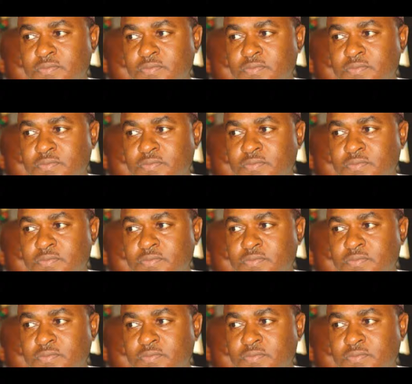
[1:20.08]

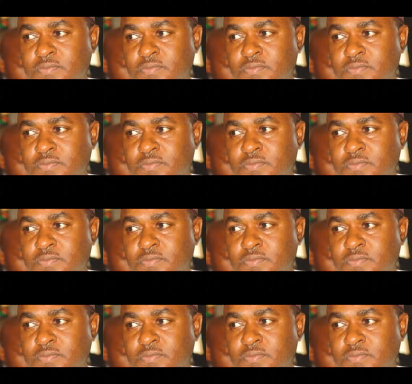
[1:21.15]

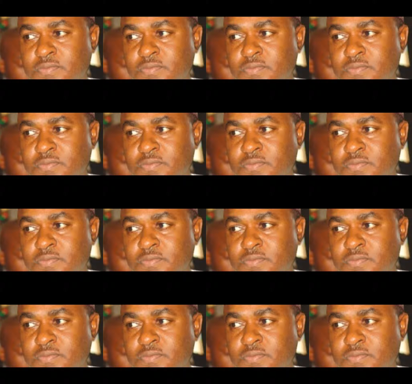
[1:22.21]

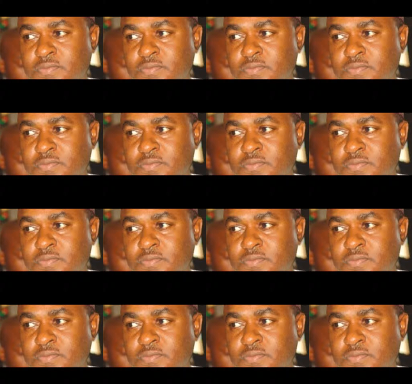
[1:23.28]

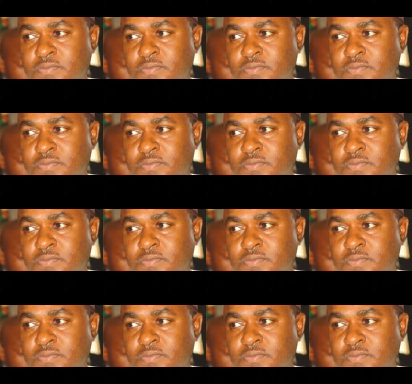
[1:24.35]

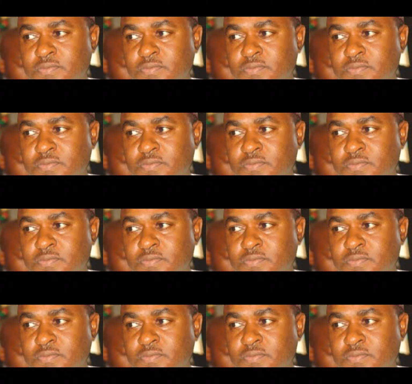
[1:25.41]

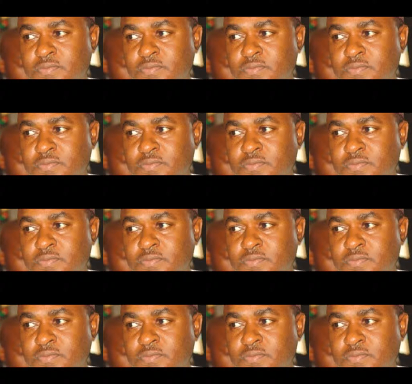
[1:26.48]
This is a still picture; no speech is visible.